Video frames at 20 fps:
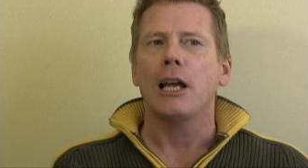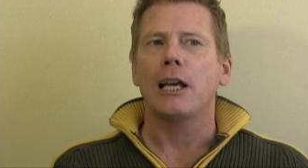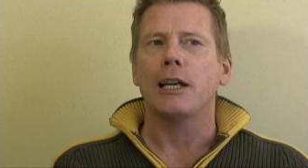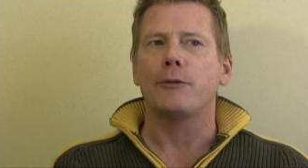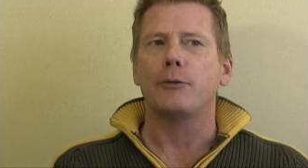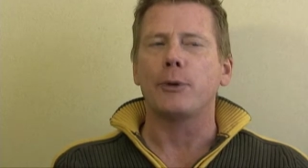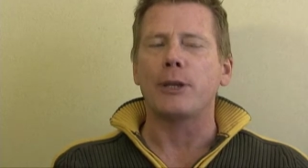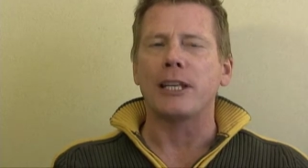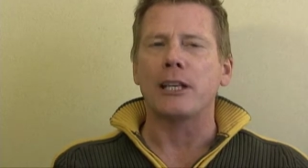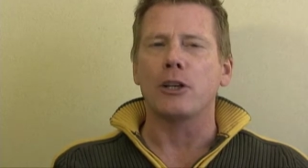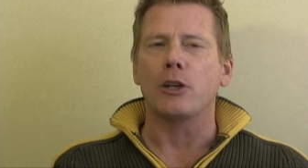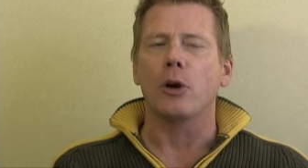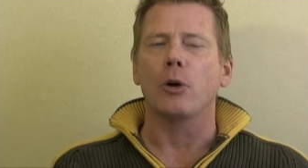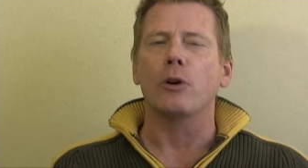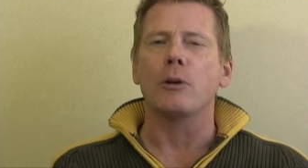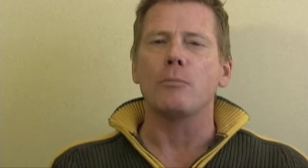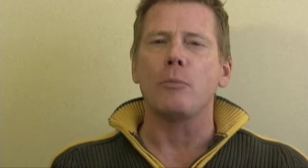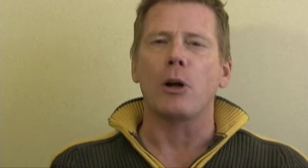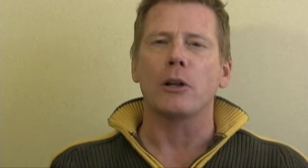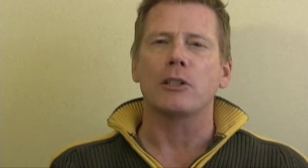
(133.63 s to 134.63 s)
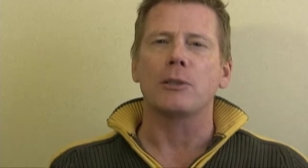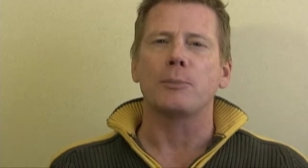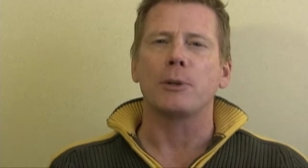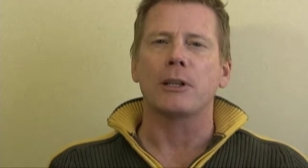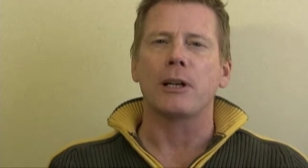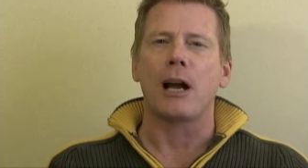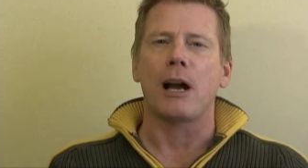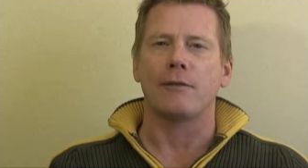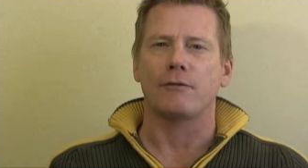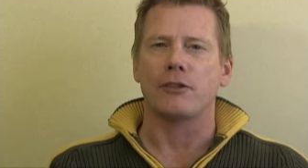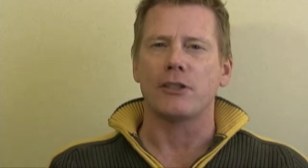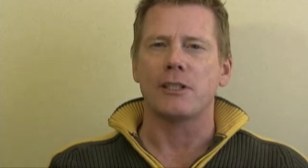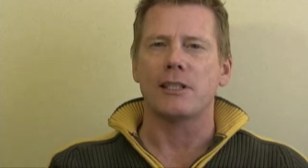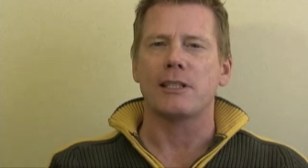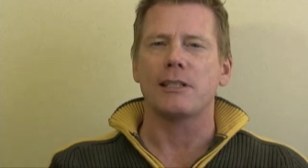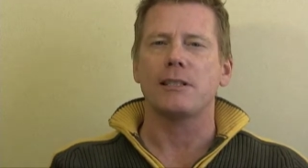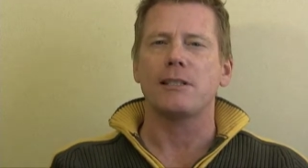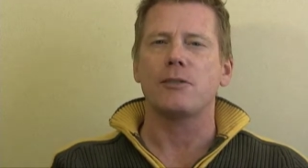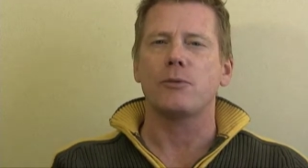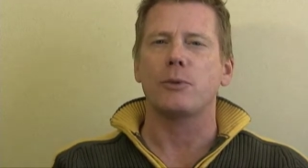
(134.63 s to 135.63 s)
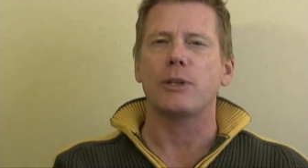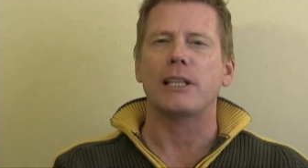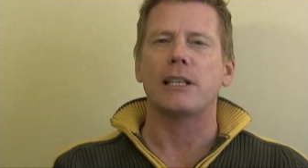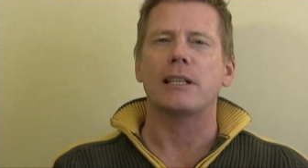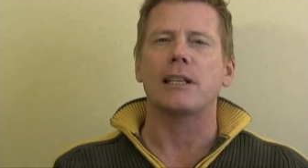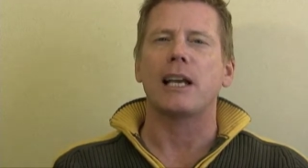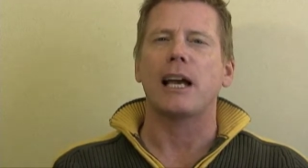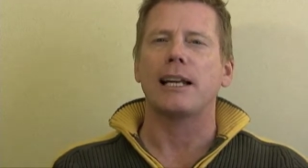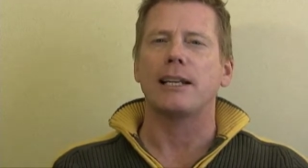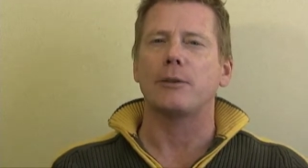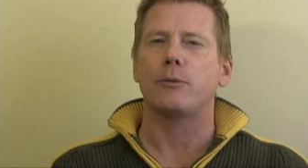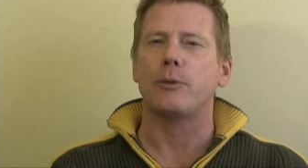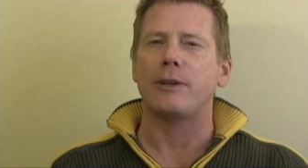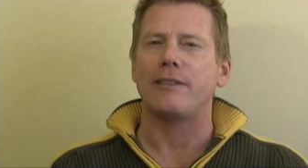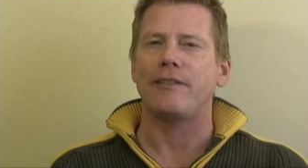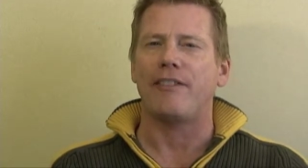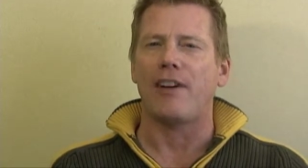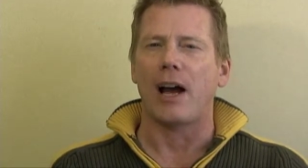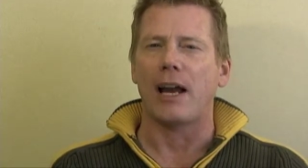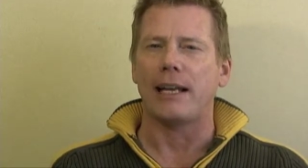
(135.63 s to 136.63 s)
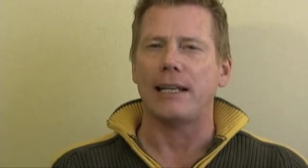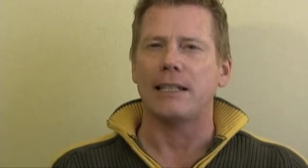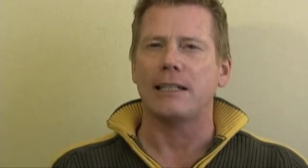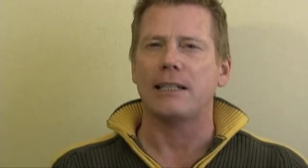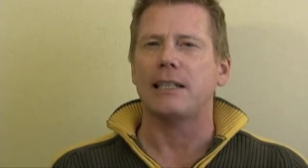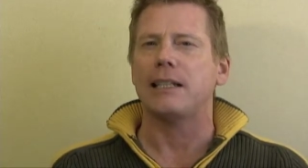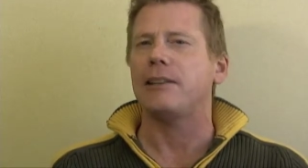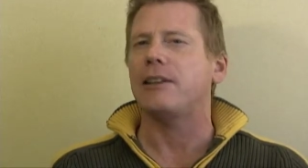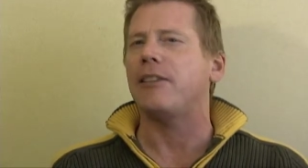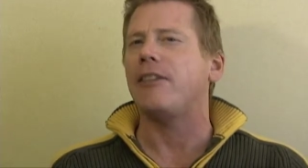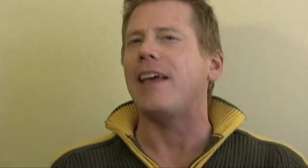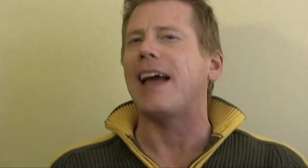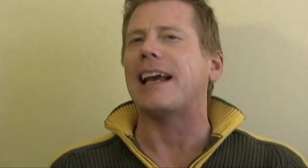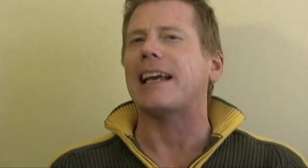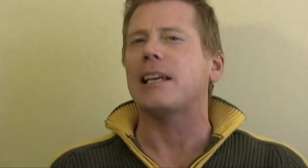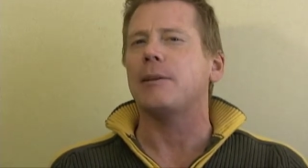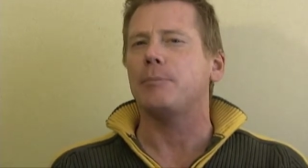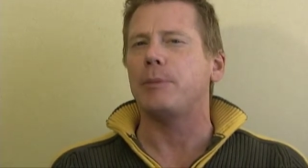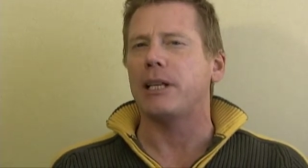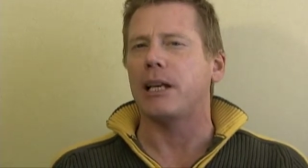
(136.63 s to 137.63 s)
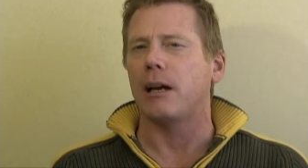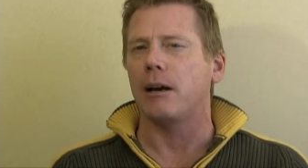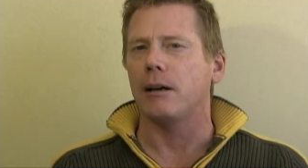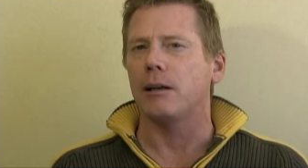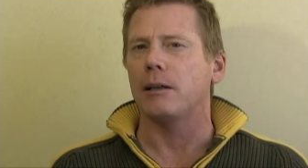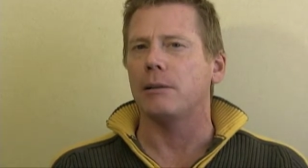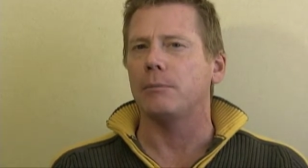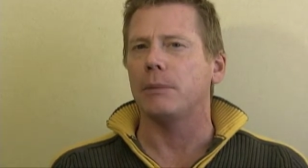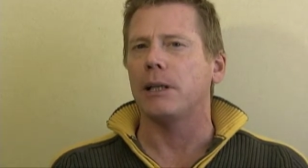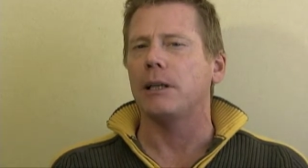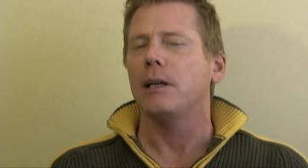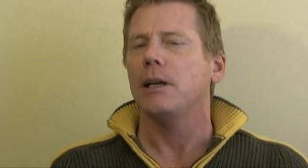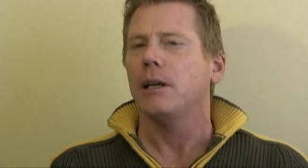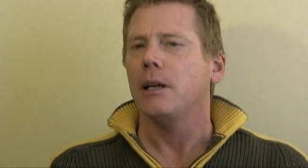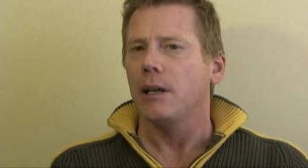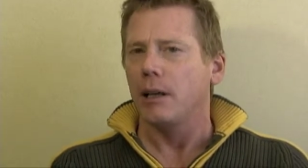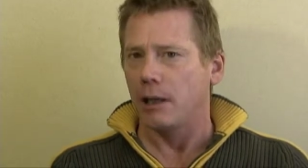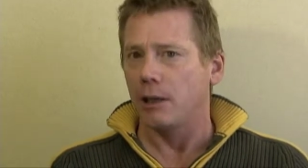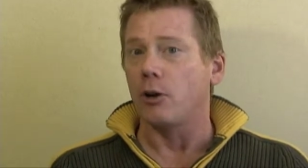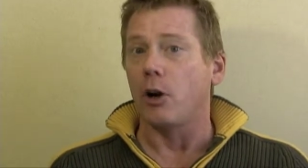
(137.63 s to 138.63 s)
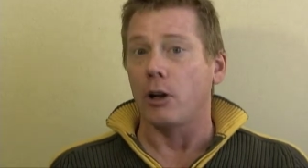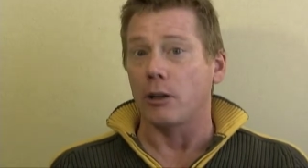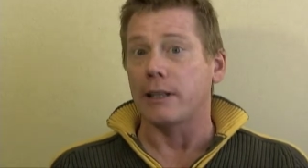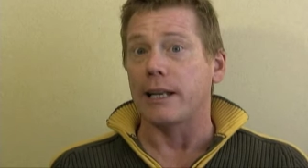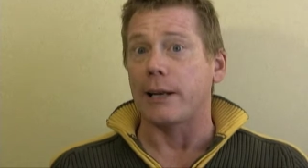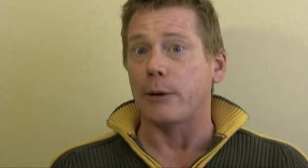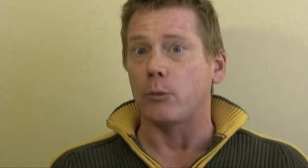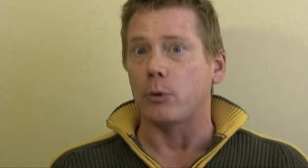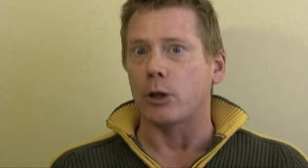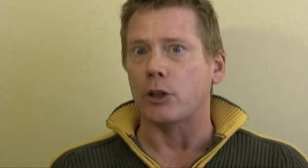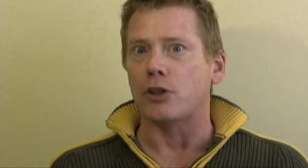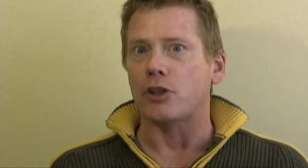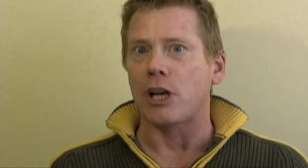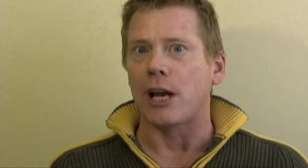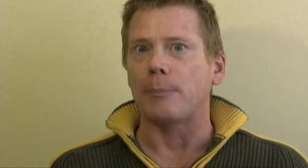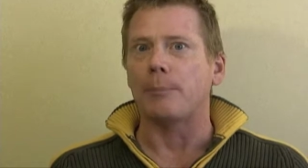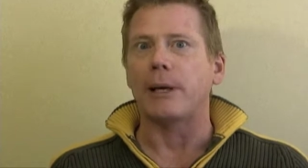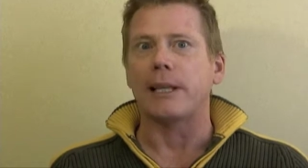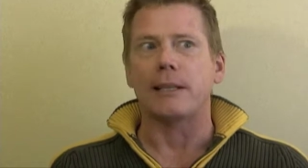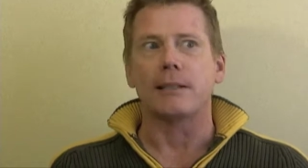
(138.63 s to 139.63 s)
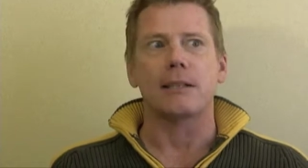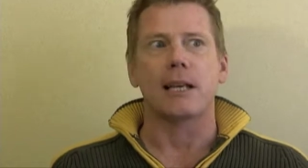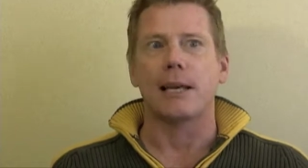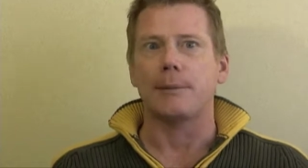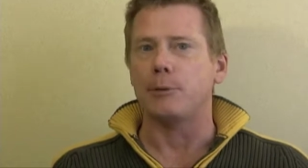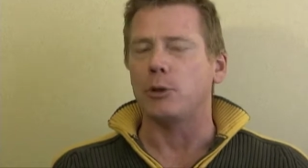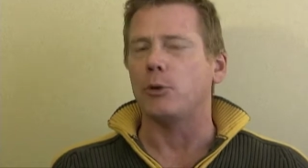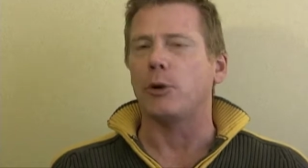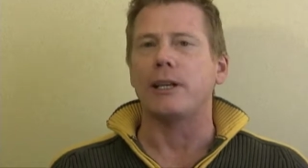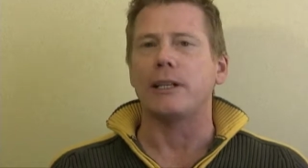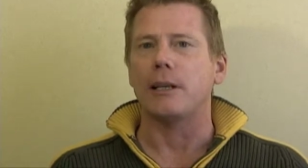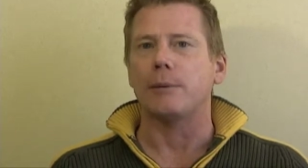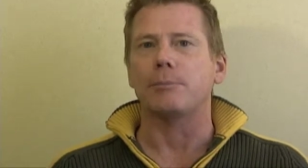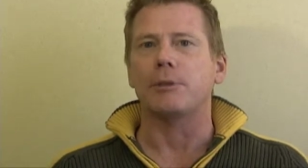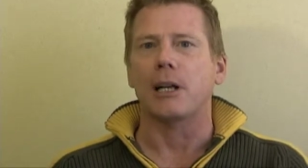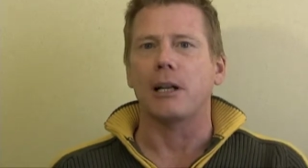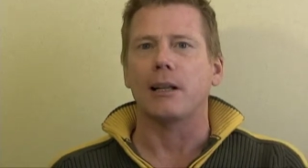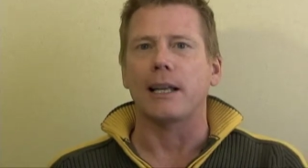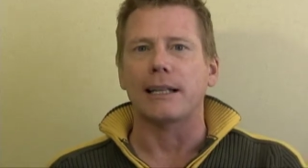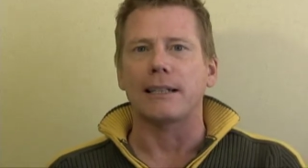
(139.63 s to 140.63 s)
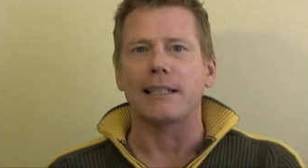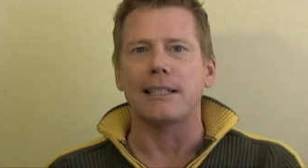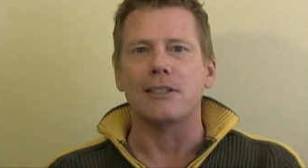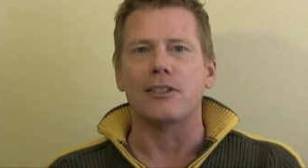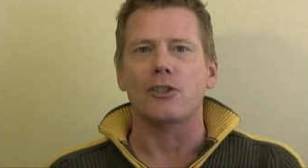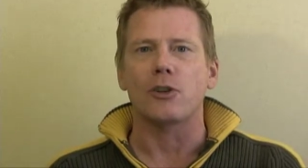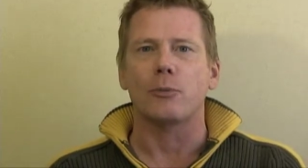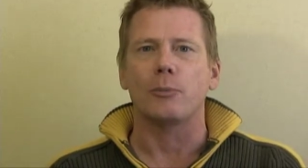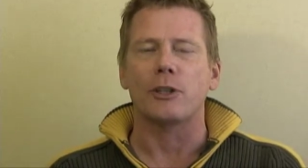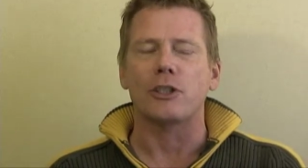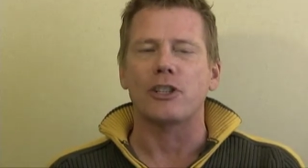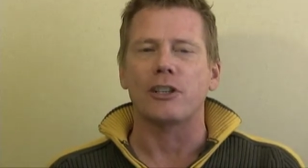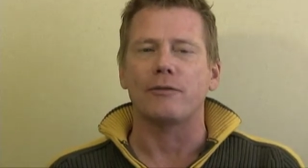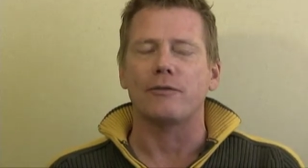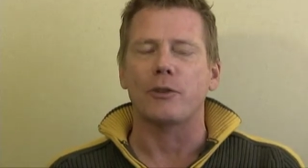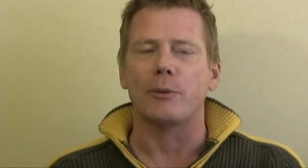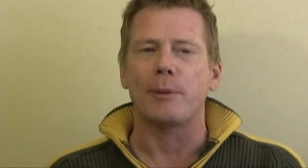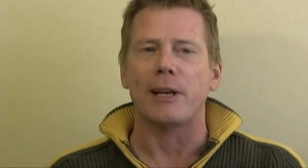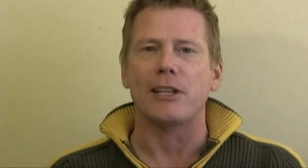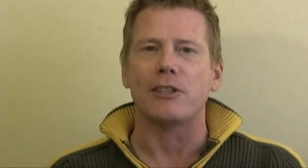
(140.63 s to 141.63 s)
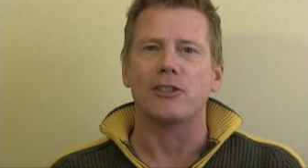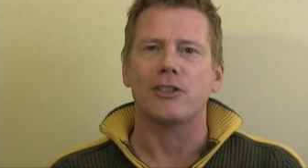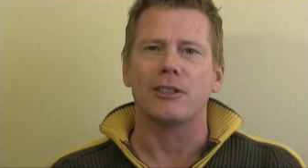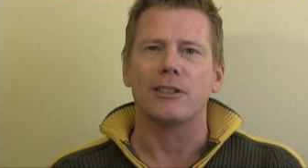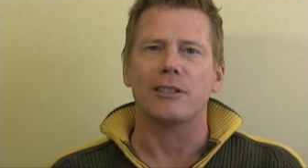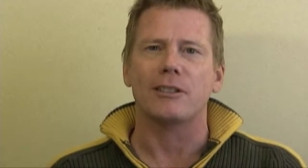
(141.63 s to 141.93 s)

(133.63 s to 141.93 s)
if we can go to multiple conferences, we can kind of refine it, and then that can become an all-day workshop by the time you end up collecting so much information.